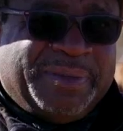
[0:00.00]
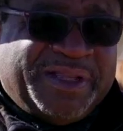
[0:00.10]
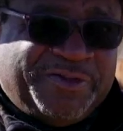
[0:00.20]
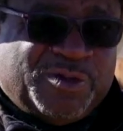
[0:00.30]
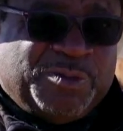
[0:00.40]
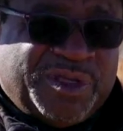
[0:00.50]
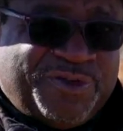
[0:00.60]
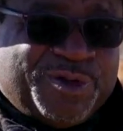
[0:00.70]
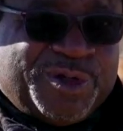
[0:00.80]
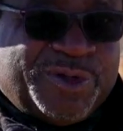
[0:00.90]
Believe you me,
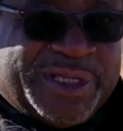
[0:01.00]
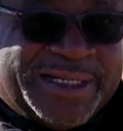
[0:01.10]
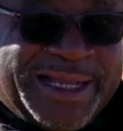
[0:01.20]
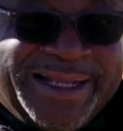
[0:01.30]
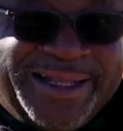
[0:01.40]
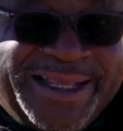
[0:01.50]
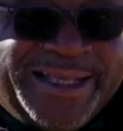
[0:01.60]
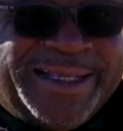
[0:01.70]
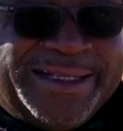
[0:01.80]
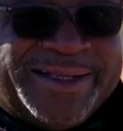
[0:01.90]
if you do that, I
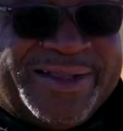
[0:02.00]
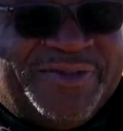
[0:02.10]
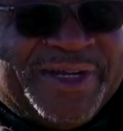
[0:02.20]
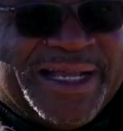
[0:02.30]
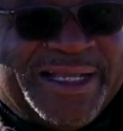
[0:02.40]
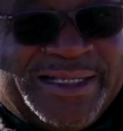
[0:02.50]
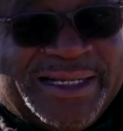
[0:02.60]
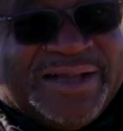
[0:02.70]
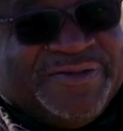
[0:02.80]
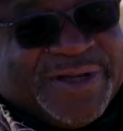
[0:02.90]
think South Africa is
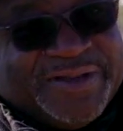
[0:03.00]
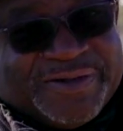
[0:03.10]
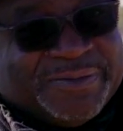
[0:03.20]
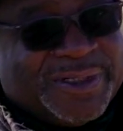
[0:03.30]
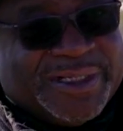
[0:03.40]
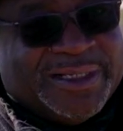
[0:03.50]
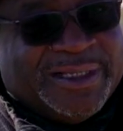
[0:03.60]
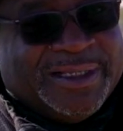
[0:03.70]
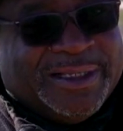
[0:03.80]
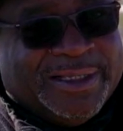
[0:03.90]
enough for everybody.
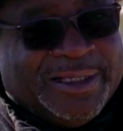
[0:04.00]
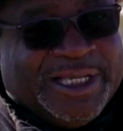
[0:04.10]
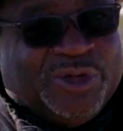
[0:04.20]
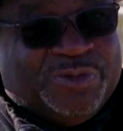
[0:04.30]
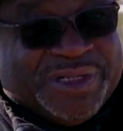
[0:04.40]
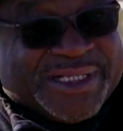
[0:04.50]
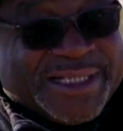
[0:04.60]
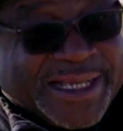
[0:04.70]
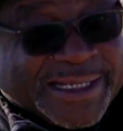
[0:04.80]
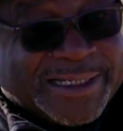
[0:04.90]
It would be
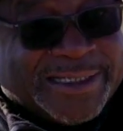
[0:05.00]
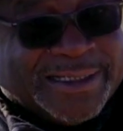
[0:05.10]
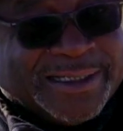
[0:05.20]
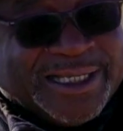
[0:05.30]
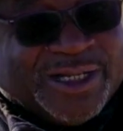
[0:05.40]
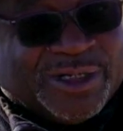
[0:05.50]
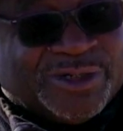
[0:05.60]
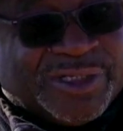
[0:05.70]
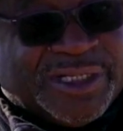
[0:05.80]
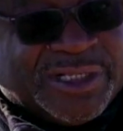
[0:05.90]
sad, you know,
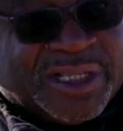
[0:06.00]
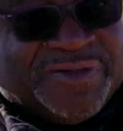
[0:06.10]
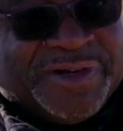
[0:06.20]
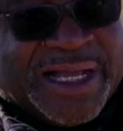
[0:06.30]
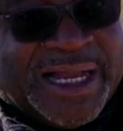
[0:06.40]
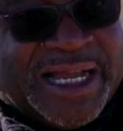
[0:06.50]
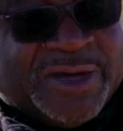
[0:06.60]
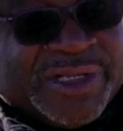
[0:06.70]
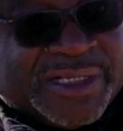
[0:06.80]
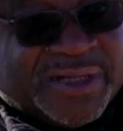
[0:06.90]
to see South Africa
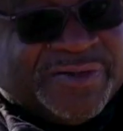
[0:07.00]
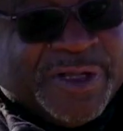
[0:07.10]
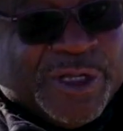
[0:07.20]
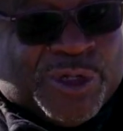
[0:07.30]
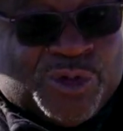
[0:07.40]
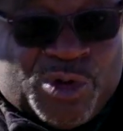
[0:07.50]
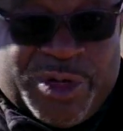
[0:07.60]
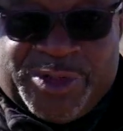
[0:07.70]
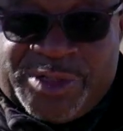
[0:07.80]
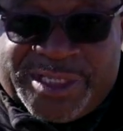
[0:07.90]
allow itself to
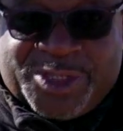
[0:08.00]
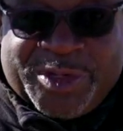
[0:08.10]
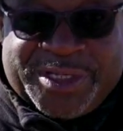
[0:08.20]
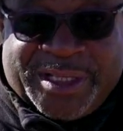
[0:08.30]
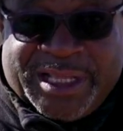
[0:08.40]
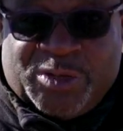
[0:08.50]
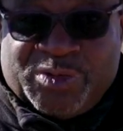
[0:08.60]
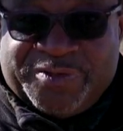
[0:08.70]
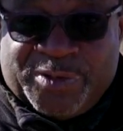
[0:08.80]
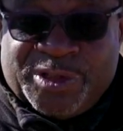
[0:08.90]
go into the situation that
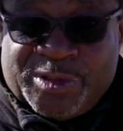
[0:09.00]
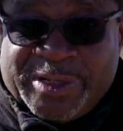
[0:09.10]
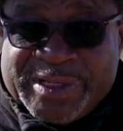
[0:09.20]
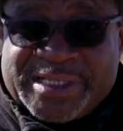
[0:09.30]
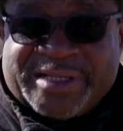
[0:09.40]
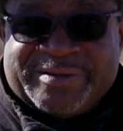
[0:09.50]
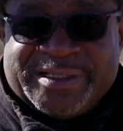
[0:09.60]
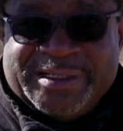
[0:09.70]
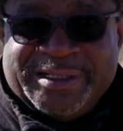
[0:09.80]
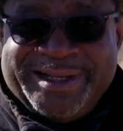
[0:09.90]
we have gone through ourselves.
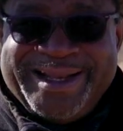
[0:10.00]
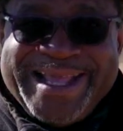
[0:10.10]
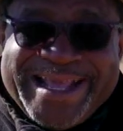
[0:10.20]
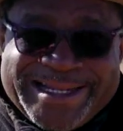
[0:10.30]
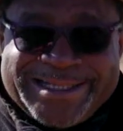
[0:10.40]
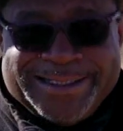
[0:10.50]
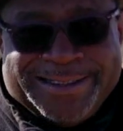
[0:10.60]
Learn.